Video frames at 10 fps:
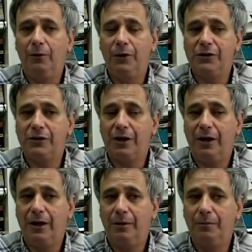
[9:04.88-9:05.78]
which
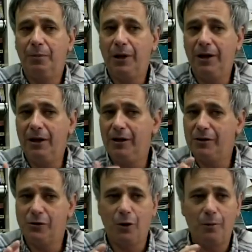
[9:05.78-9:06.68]

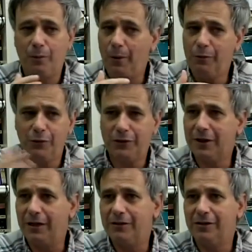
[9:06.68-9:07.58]
blurs or
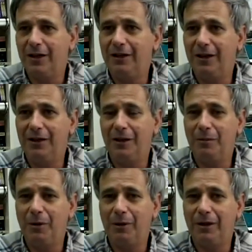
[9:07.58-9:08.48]
obfuscates any
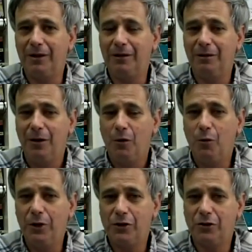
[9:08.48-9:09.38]
American
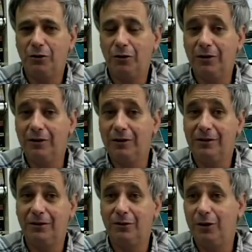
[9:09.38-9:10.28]
wish to look at
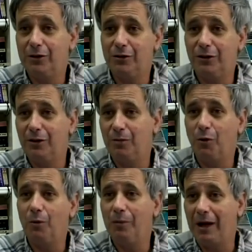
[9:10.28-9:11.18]
the situation in a
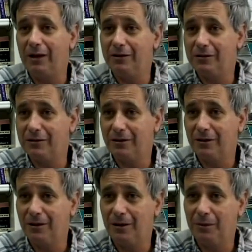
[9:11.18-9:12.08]
more balanced
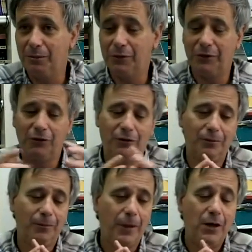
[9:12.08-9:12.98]
position.
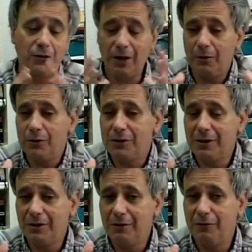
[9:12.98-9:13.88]
So that was
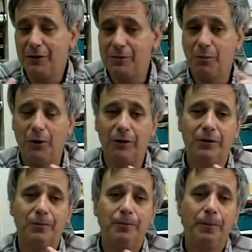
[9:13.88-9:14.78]
the first point.